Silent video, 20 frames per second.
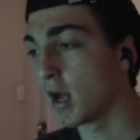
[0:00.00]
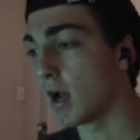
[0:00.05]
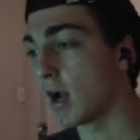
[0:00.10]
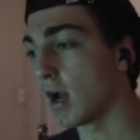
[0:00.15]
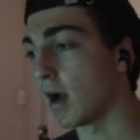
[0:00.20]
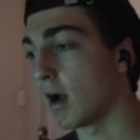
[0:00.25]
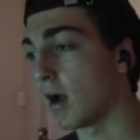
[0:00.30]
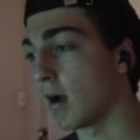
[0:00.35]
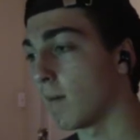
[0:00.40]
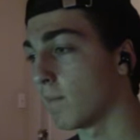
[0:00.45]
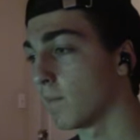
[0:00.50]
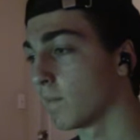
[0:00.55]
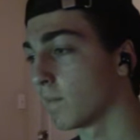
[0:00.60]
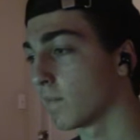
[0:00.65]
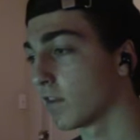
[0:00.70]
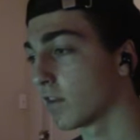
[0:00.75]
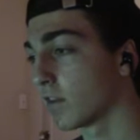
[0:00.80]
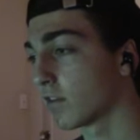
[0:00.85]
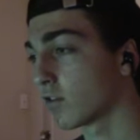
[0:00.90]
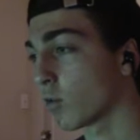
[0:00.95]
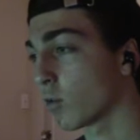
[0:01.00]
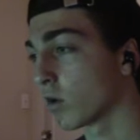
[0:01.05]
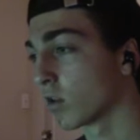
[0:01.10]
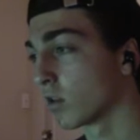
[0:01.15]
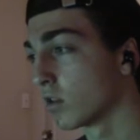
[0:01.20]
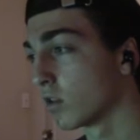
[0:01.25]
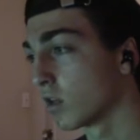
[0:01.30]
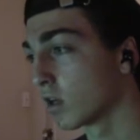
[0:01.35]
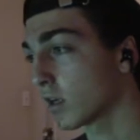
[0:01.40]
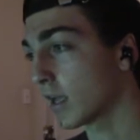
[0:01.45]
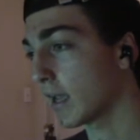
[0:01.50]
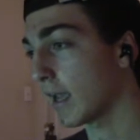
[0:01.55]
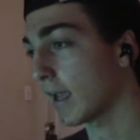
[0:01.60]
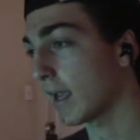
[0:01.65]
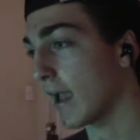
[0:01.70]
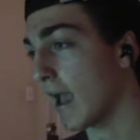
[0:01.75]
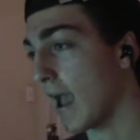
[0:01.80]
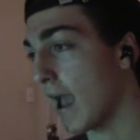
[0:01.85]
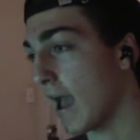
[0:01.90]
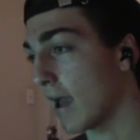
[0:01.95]
So we're
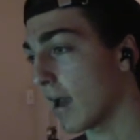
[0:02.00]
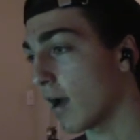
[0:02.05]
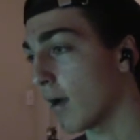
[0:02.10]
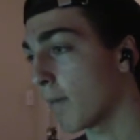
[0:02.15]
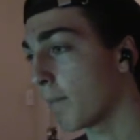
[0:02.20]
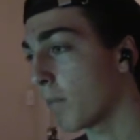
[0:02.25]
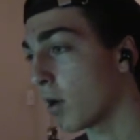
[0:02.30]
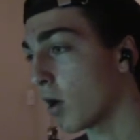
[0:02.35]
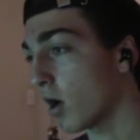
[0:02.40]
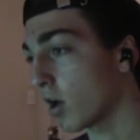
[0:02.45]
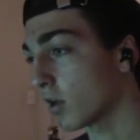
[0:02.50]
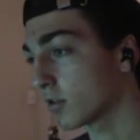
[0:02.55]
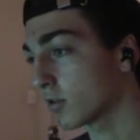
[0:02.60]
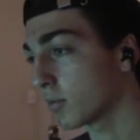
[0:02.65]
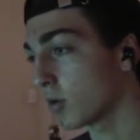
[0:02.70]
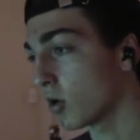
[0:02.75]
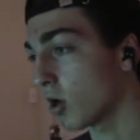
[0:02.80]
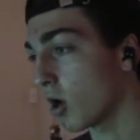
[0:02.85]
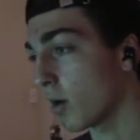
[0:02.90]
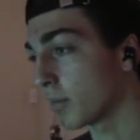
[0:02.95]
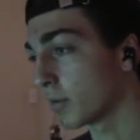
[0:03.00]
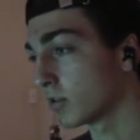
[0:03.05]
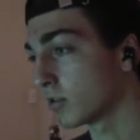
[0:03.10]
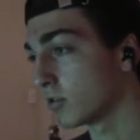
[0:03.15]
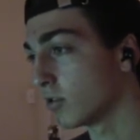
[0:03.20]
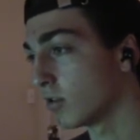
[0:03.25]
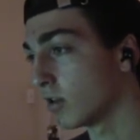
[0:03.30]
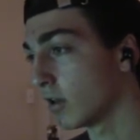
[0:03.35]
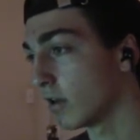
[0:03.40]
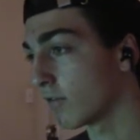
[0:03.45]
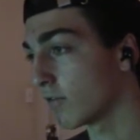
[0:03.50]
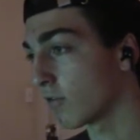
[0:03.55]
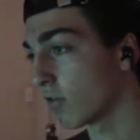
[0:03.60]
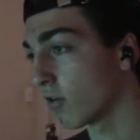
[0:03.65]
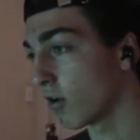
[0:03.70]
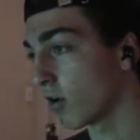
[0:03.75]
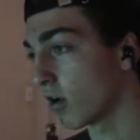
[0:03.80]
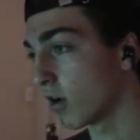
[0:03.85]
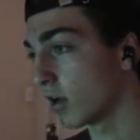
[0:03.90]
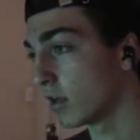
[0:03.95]
looking at a possible opportunity
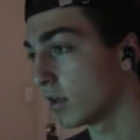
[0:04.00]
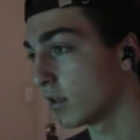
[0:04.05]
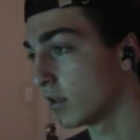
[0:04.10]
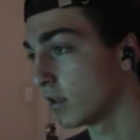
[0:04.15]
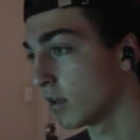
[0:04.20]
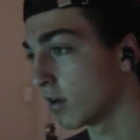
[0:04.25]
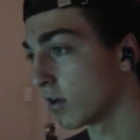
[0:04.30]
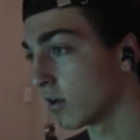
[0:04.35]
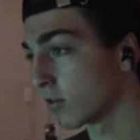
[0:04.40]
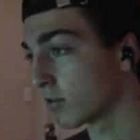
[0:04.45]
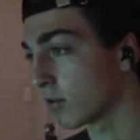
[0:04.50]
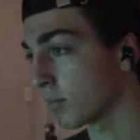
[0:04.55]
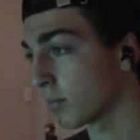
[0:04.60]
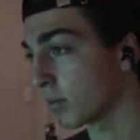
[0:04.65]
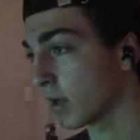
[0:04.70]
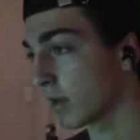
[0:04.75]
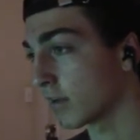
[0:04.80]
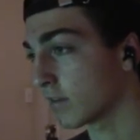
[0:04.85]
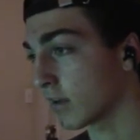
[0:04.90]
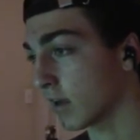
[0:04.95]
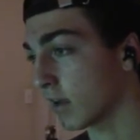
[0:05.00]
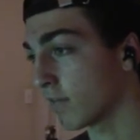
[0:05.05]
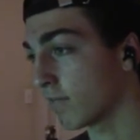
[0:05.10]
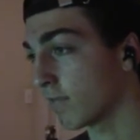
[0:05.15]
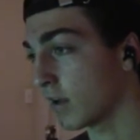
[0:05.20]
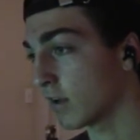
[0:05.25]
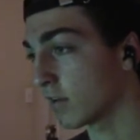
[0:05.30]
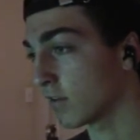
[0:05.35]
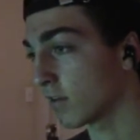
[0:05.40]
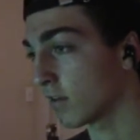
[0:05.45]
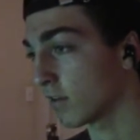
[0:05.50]
for, you know, some players that could fit into the